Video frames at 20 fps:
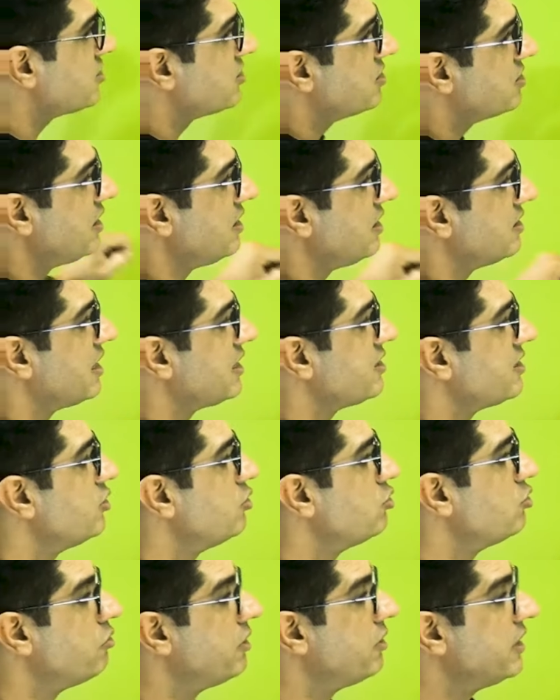thing that you
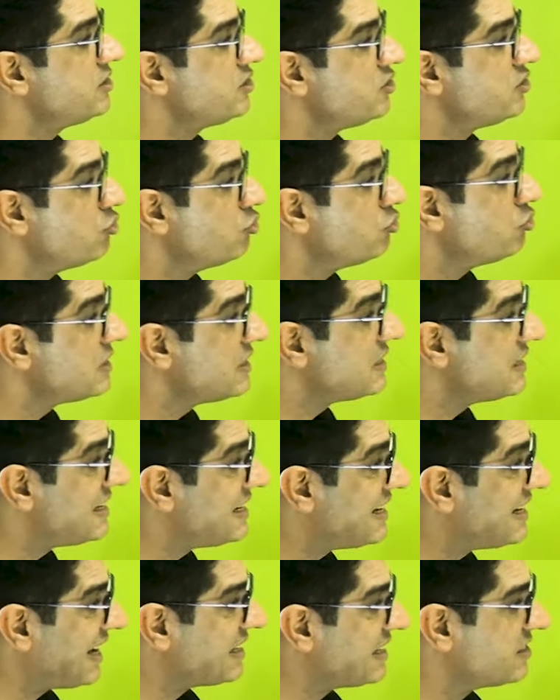do is you
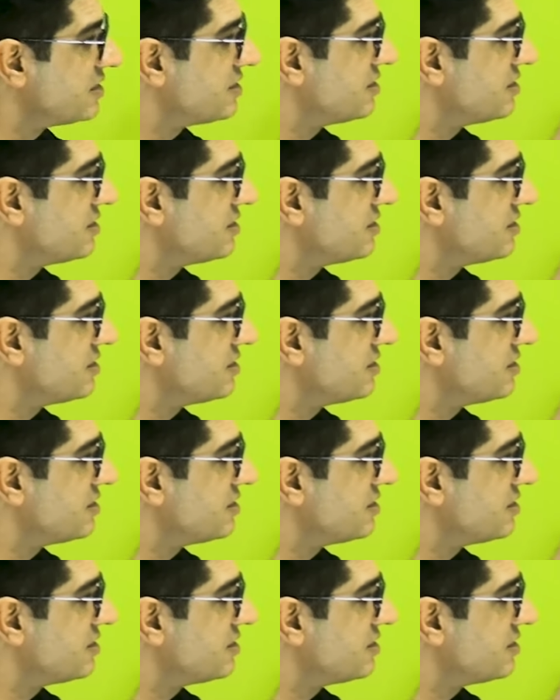test